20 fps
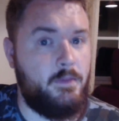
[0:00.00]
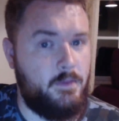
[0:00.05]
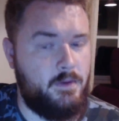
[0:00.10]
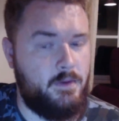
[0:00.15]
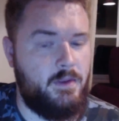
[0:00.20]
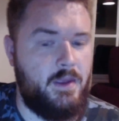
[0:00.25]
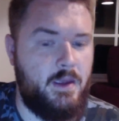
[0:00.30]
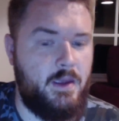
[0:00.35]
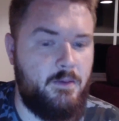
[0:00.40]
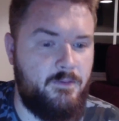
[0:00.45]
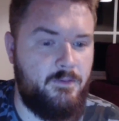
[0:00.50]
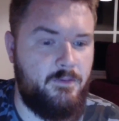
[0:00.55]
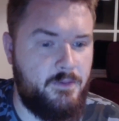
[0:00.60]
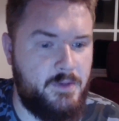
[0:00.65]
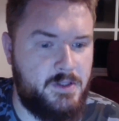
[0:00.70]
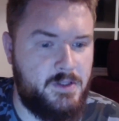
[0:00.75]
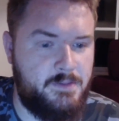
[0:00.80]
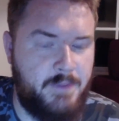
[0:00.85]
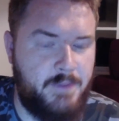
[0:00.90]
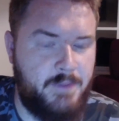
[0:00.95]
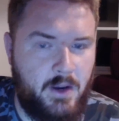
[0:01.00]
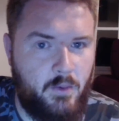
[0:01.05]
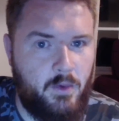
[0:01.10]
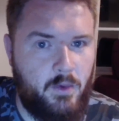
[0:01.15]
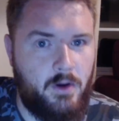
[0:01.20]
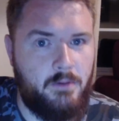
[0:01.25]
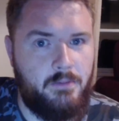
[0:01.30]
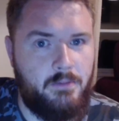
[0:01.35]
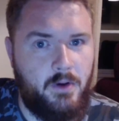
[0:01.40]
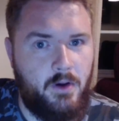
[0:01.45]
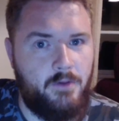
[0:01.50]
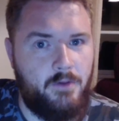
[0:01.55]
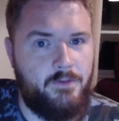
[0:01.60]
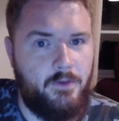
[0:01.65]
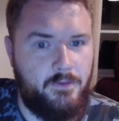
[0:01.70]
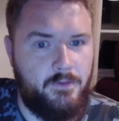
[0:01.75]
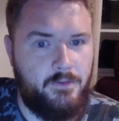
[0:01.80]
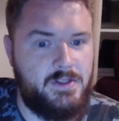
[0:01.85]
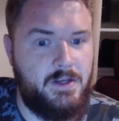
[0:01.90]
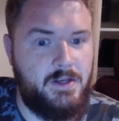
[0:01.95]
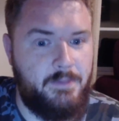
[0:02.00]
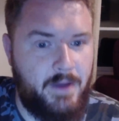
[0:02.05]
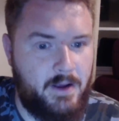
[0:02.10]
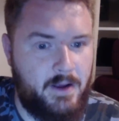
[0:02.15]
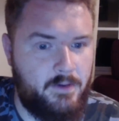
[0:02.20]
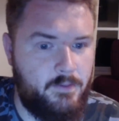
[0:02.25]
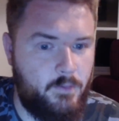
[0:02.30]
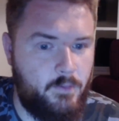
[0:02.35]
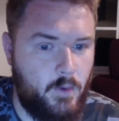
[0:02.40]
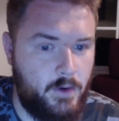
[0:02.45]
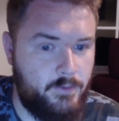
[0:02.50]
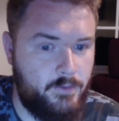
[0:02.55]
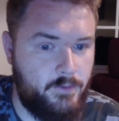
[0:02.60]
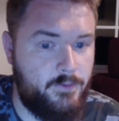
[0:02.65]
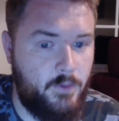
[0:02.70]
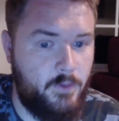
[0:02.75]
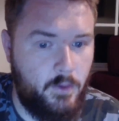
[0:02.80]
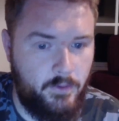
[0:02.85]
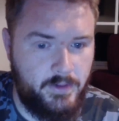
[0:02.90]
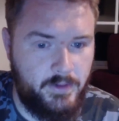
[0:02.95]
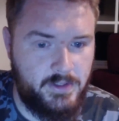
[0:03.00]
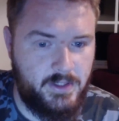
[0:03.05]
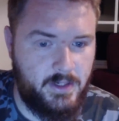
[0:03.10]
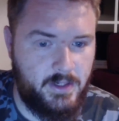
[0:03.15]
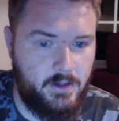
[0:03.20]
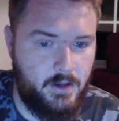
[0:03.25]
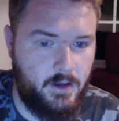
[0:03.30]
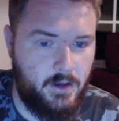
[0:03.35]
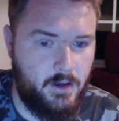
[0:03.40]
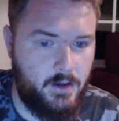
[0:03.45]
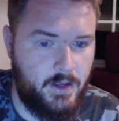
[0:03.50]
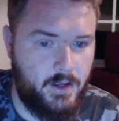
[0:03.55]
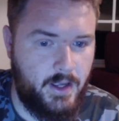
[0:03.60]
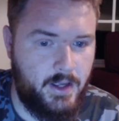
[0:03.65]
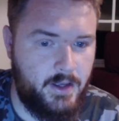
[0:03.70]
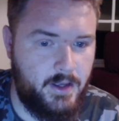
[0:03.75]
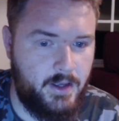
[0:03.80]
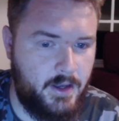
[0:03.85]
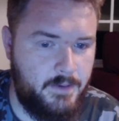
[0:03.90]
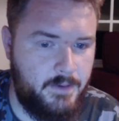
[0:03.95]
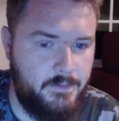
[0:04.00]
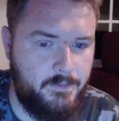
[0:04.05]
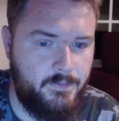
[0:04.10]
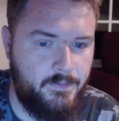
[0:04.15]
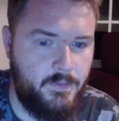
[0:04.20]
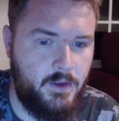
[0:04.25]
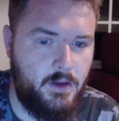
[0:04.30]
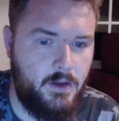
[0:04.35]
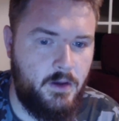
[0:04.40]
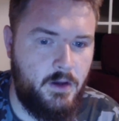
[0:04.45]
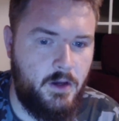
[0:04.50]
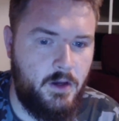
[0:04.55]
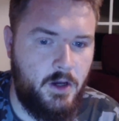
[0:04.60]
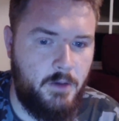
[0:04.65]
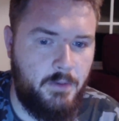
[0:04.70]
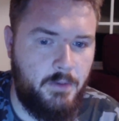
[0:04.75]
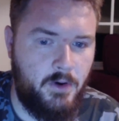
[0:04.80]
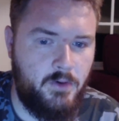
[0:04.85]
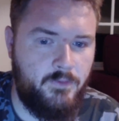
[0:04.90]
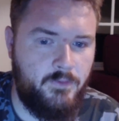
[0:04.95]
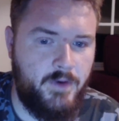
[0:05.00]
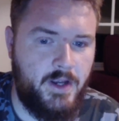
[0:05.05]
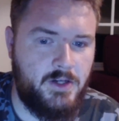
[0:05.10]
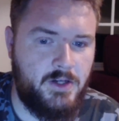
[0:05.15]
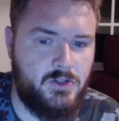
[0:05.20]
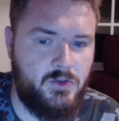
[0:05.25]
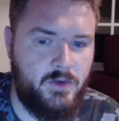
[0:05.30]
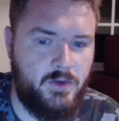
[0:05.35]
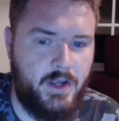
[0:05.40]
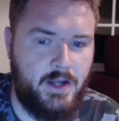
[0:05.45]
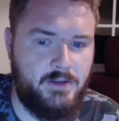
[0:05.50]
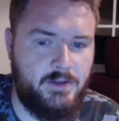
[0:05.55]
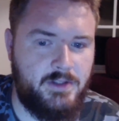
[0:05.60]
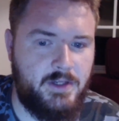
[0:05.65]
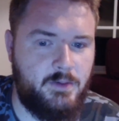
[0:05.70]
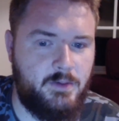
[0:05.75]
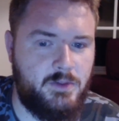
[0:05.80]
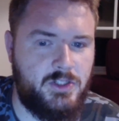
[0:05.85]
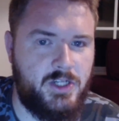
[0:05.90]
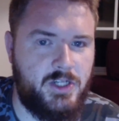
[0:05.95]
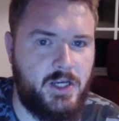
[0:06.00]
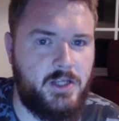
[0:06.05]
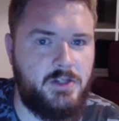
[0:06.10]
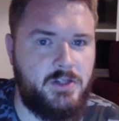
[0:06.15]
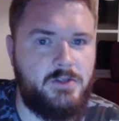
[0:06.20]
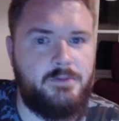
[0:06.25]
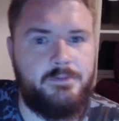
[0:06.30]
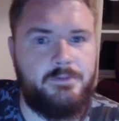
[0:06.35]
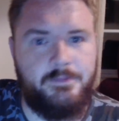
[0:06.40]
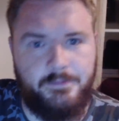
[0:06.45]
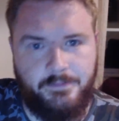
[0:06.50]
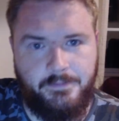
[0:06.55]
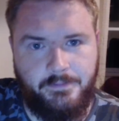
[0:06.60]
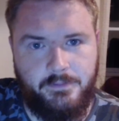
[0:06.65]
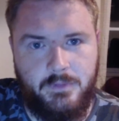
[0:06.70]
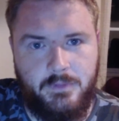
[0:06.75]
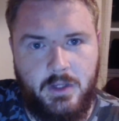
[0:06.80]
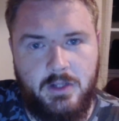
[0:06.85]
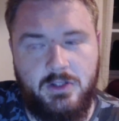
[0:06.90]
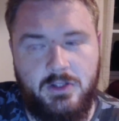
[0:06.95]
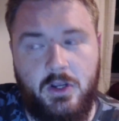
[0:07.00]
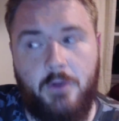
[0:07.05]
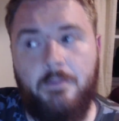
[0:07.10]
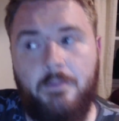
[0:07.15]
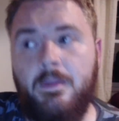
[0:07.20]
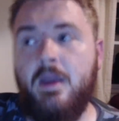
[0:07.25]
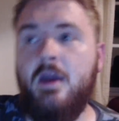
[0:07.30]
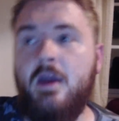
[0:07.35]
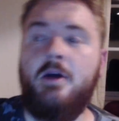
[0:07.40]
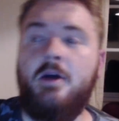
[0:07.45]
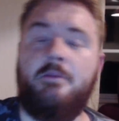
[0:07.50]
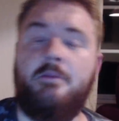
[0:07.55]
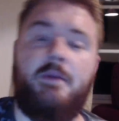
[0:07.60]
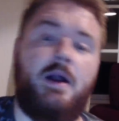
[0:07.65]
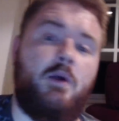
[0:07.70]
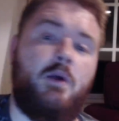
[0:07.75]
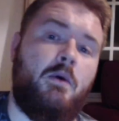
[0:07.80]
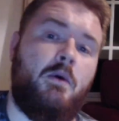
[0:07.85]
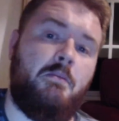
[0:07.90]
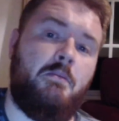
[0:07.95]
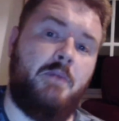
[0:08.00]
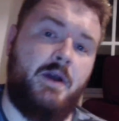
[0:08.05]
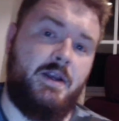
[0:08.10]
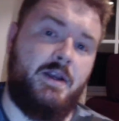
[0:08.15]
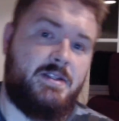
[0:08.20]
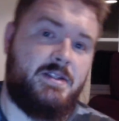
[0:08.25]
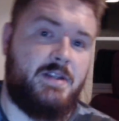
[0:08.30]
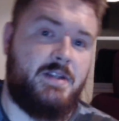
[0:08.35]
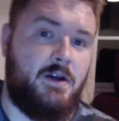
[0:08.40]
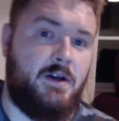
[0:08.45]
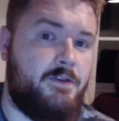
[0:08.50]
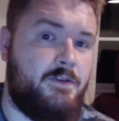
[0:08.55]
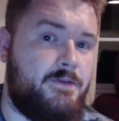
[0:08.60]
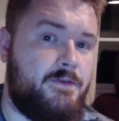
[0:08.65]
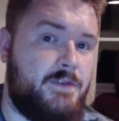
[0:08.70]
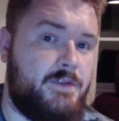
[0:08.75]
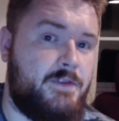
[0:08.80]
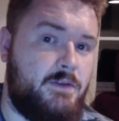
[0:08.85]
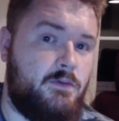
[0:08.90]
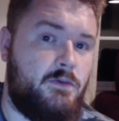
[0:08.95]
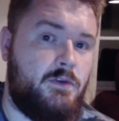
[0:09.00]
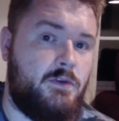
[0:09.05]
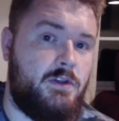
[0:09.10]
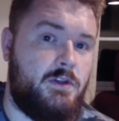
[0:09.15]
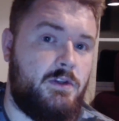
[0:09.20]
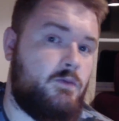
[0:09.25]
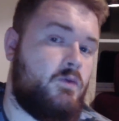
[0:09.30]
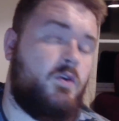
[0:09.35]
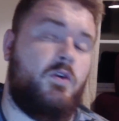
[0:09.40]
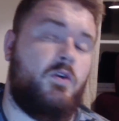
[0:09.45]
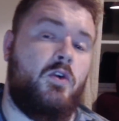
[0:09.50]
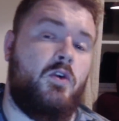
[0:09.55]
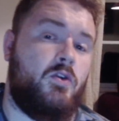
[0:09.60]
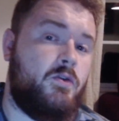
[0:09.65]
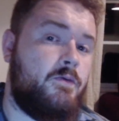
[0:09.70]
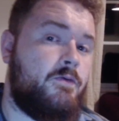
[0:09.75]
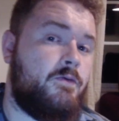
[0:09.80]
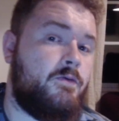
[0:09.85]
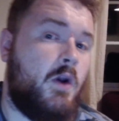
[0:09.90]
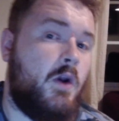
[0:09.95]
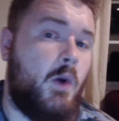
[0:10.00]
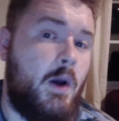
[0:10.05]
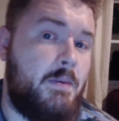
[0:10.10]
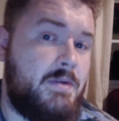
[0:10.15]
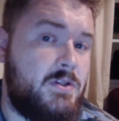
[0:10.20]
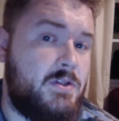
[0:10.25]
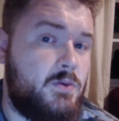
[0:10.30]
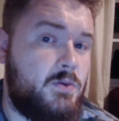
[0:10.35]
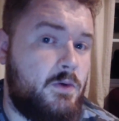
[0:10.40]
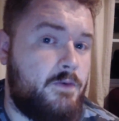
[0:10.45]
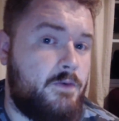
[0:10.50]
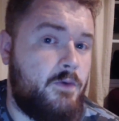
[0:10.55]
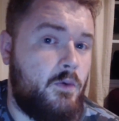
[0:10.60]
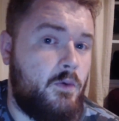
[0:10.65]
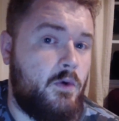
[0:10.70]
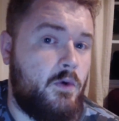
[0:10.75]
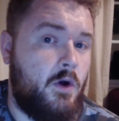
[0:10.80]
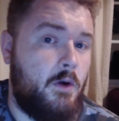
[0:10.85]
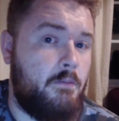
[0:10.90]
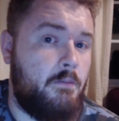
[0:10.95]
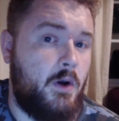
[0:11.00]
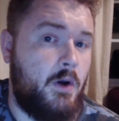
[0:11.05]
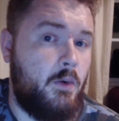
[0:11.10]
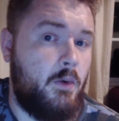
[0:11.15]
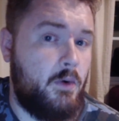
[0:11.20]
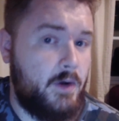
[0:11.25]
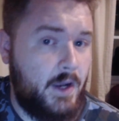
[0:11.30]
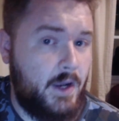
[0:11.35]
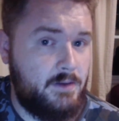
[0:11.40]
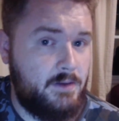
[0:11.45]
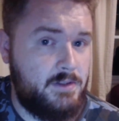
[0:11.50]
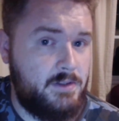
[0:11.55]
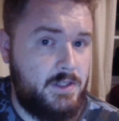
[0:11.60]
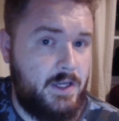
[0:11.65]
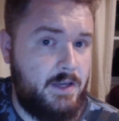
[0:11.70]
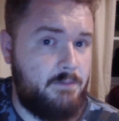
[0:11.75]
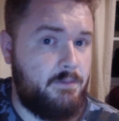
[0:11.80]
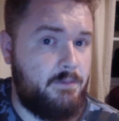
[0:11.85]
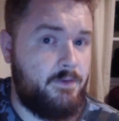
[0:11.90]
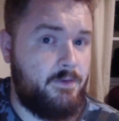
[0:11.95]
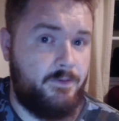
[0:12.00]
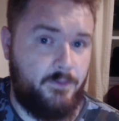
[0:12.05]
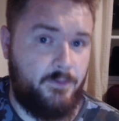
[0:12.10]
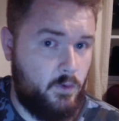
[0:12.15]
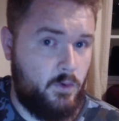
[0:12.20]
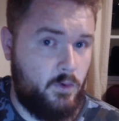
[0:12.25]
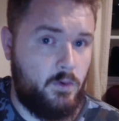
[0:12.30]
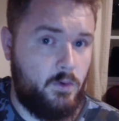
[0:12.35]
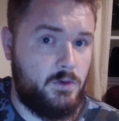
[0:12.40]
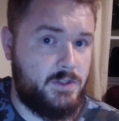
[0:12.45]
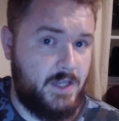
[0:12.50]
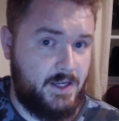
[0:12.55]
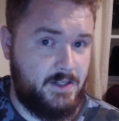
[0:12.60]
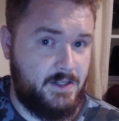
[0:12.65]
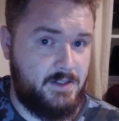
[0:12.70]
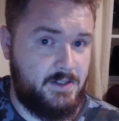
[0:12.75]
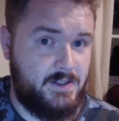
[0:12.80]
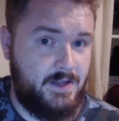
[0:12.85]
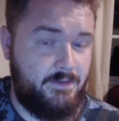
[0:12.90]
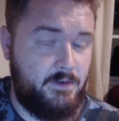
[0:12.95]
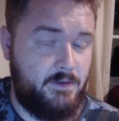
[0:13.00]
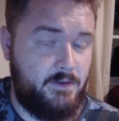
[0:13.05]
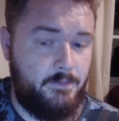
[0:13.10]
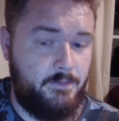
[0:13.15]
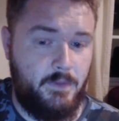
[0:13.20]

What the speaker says: the infamous back 1, part of obviously back 1-4 into K&K. Opponent reaction on counter hit was changed. So back 1 by itself couldn't follow up into a full combo on counter hit before Tekken 7.